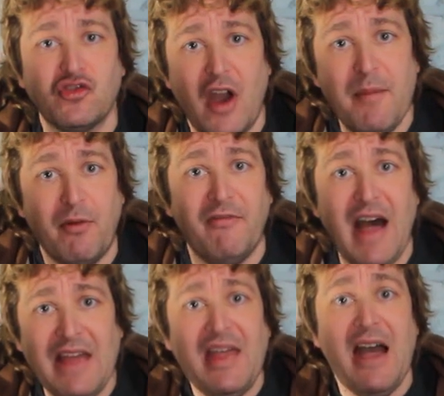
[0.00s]
try and
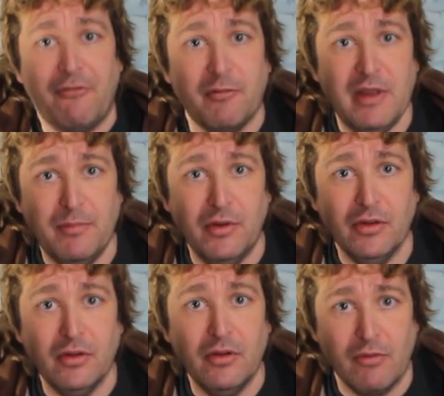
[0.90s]
provide that for people,
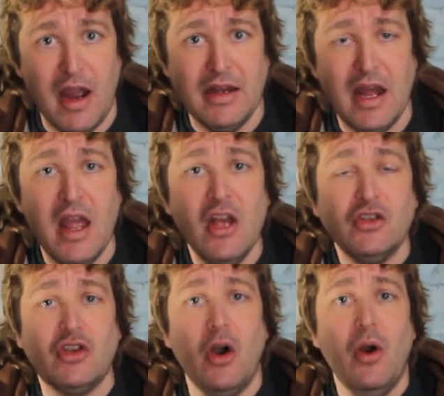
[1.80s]
right?
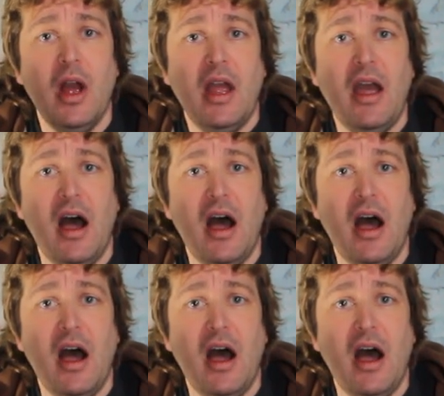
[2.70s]
So